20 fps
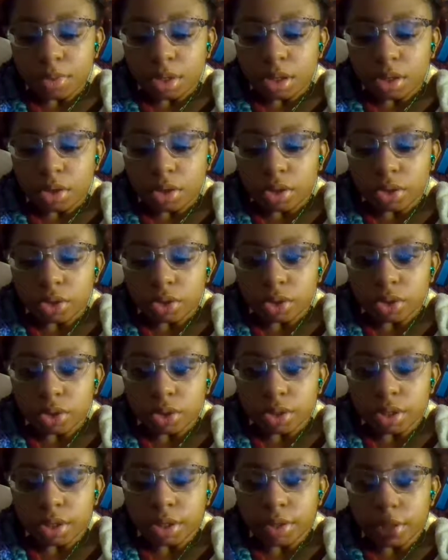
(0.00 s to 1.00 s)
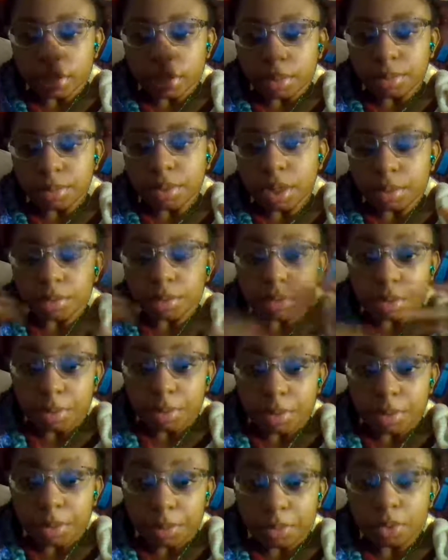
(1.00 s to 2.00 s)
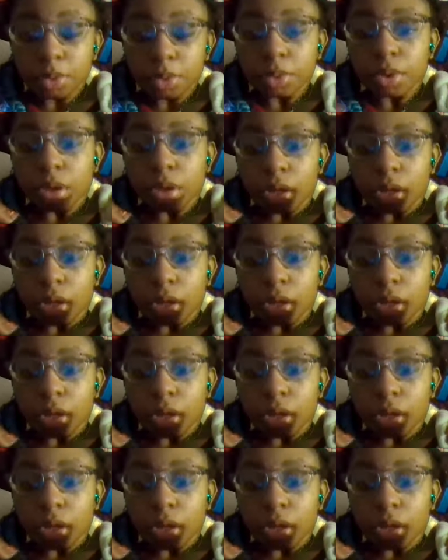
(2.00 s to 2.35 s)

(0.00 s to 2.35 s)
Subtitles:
You need to understand that sometimes some people